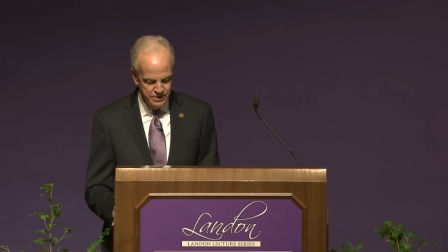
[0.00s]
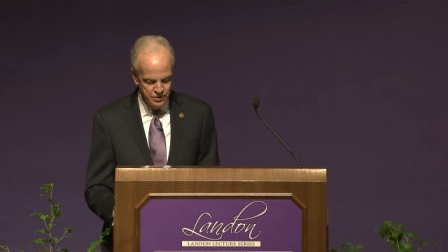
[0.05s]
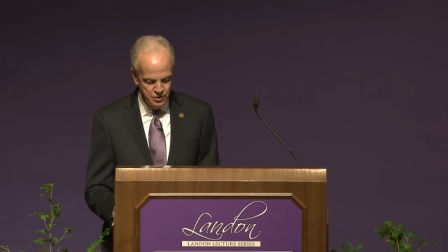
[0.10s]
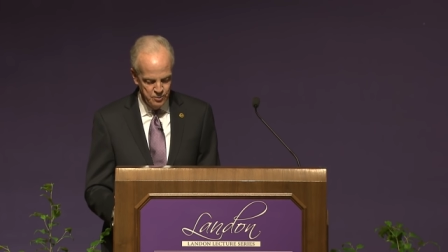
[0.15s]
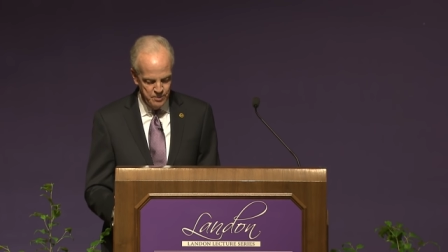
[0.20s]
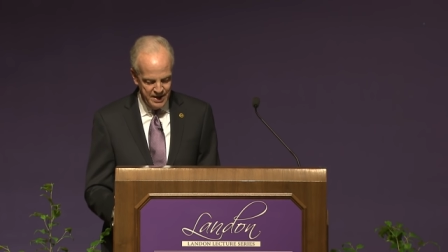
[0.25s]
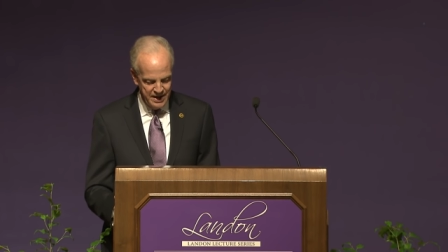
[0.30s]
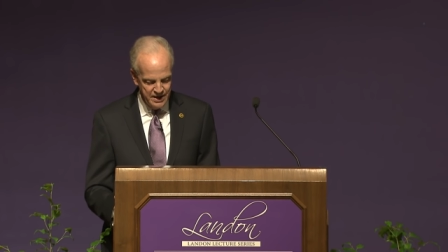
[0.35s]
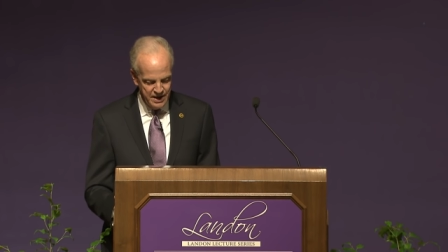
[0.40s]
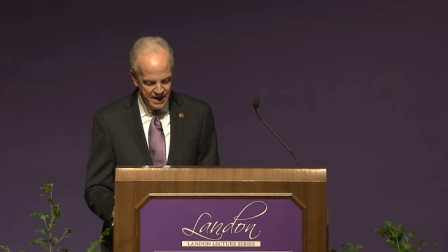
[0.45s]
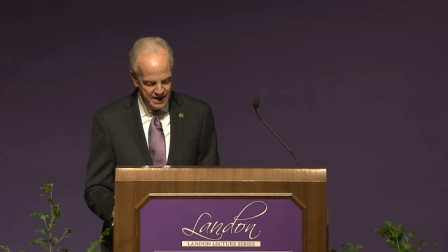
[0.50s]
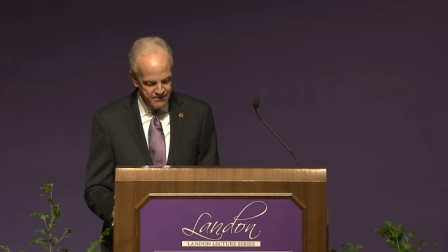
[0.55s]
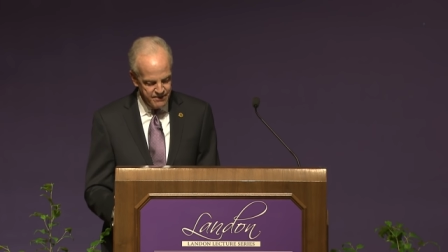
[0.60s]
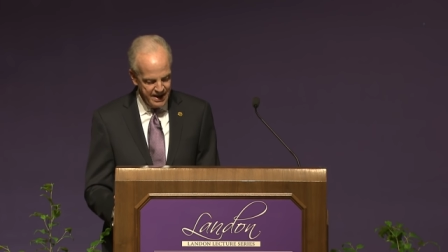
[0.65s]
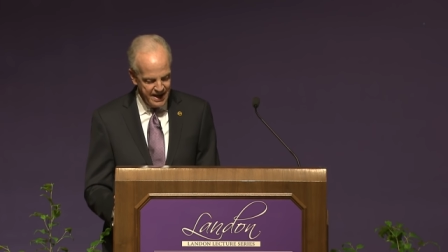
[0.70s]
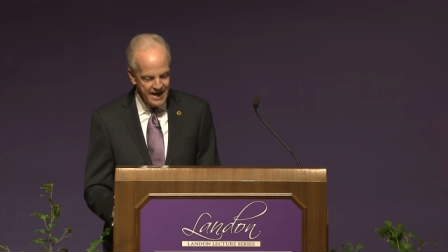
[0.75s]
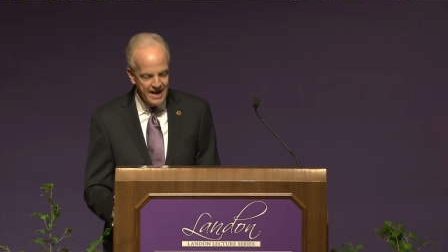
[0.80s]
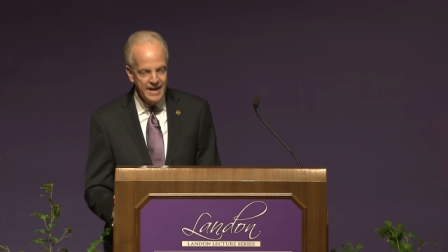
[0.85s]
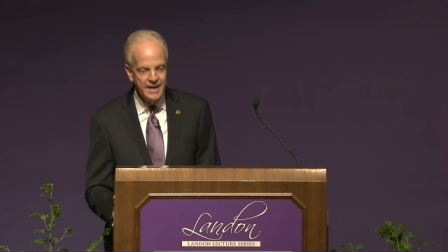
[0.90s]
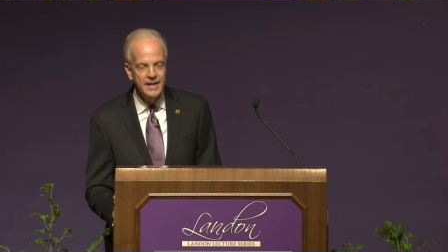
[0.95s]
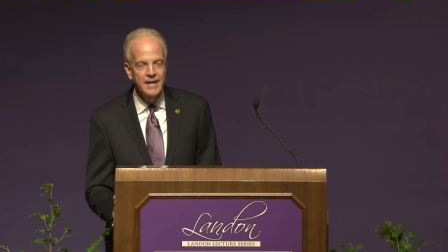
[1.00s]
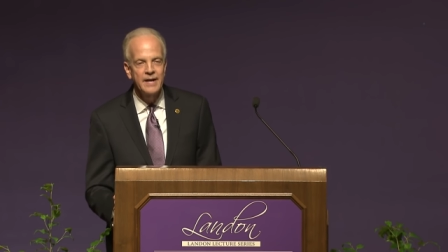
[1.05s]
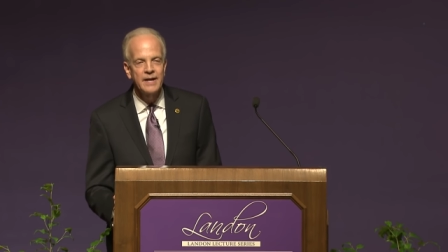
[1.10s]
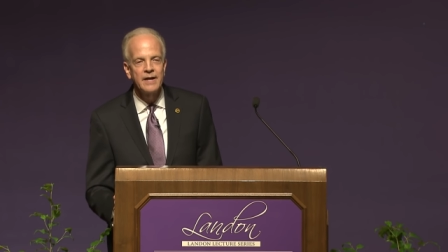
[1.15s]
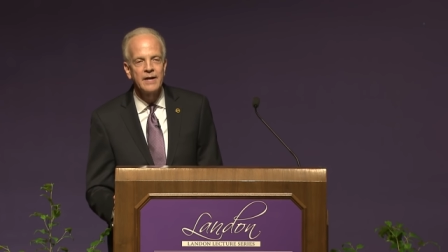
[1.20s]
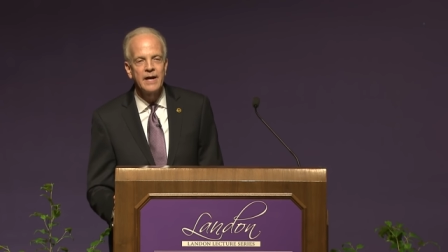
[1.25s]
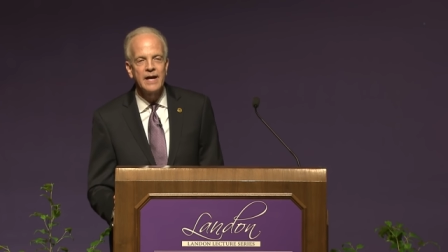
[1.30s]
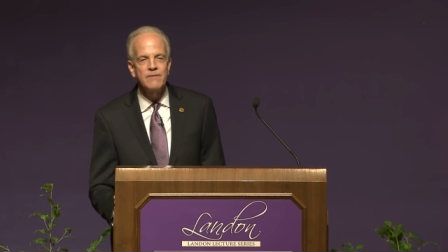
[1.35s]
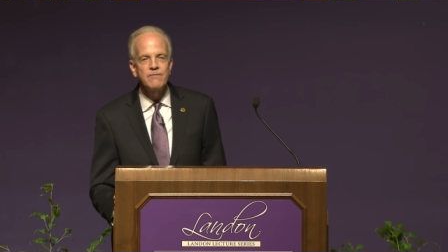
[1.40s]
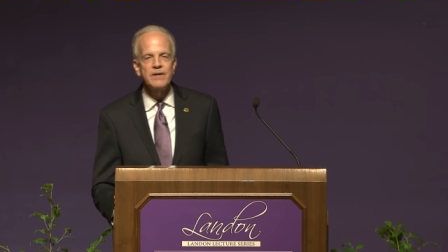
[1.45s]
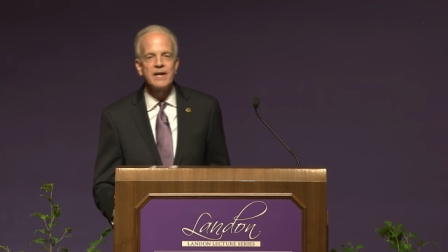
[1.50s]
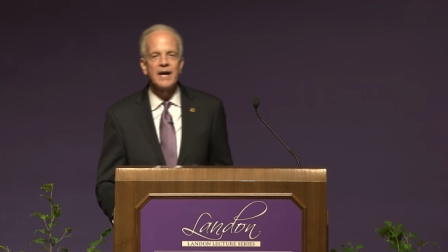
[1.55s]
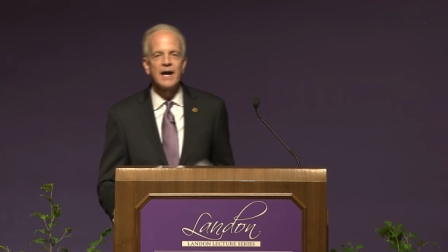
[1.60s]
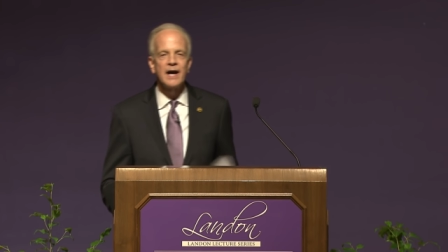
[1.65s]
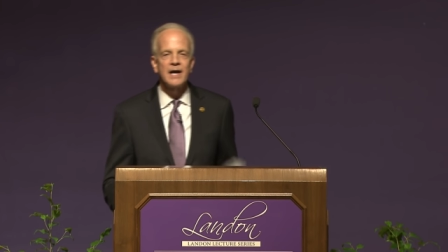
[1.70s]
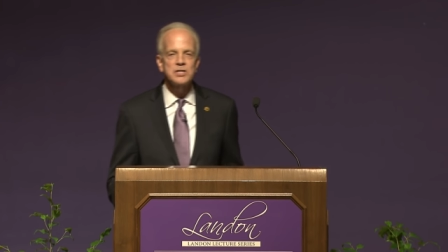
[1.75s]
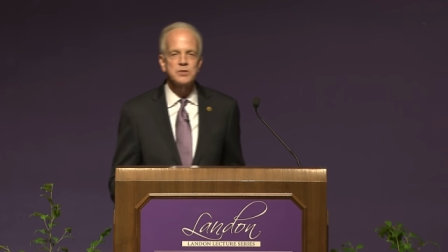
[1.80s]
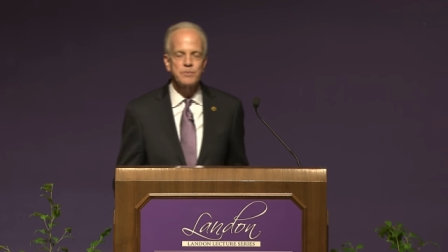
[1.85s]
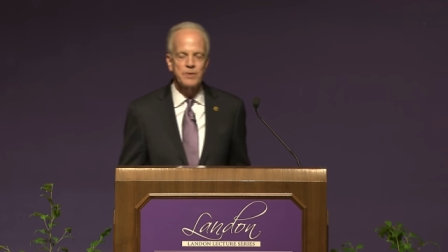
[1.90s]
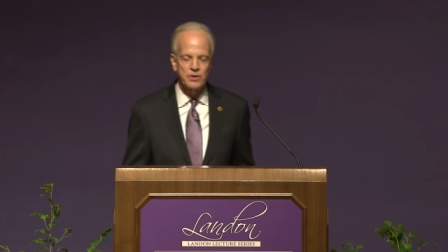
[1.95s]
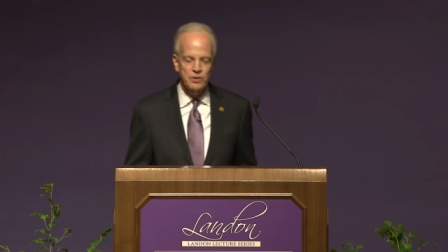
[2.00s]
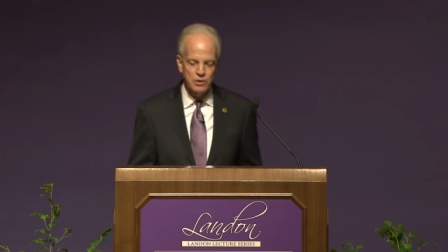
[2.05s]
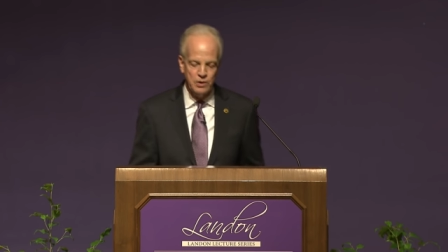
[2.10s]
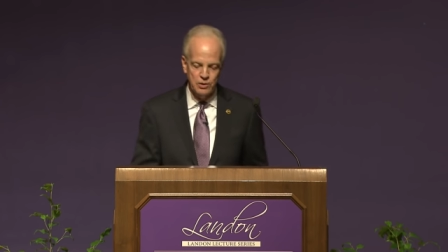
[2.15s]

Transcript: who may not have had a VA hospital